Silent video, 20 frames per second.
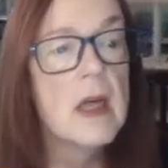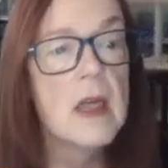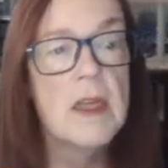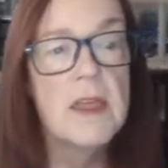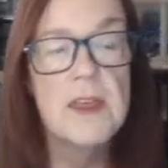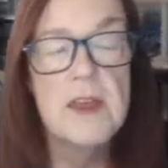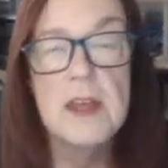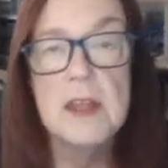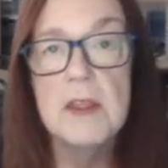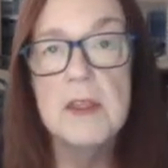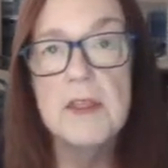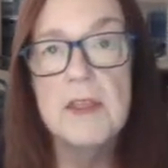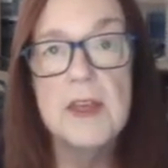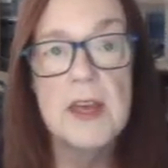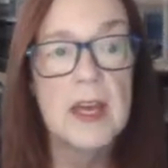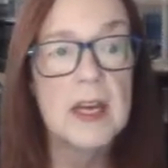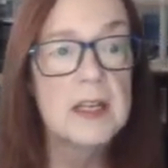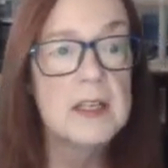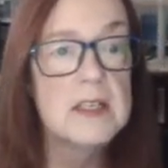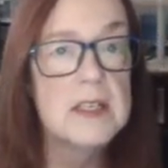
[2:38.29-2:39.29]
Thin,
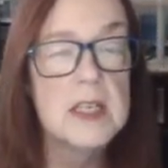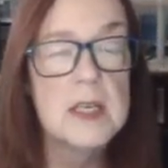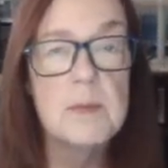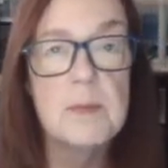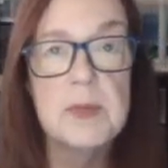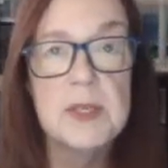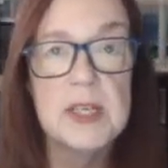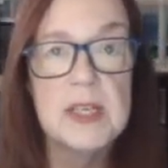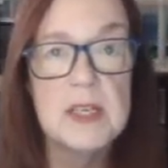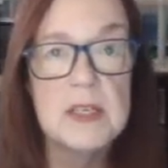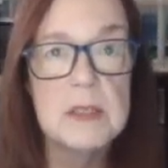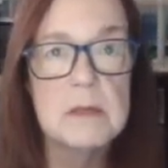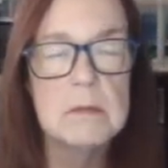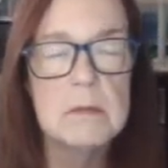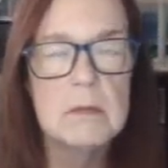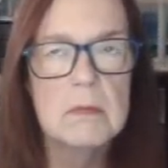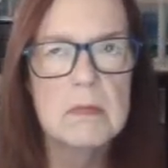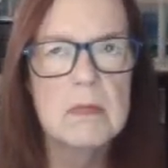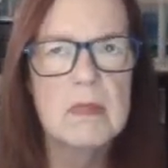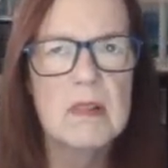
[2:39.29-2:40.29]
thick, deep dish,
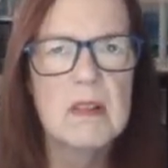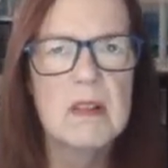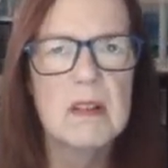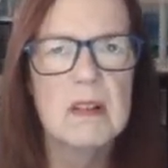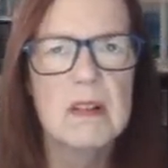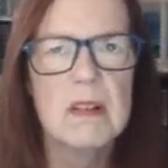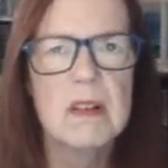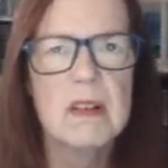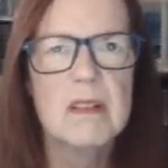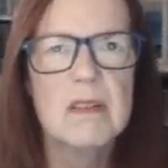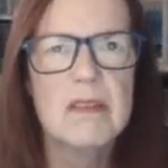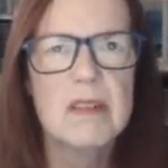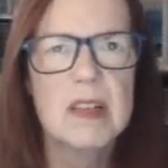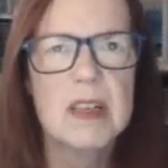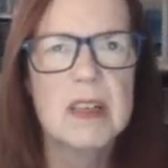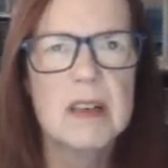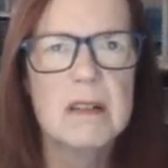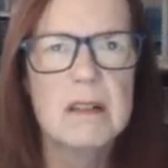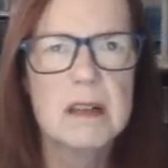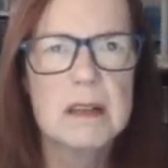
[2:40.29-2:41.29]

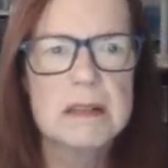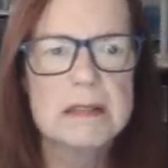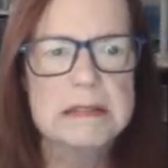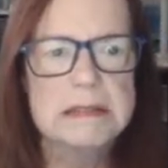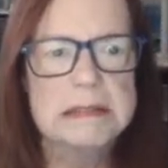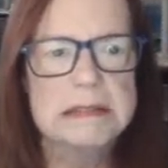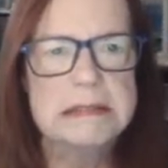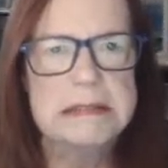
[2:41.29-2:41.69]
cauliflower.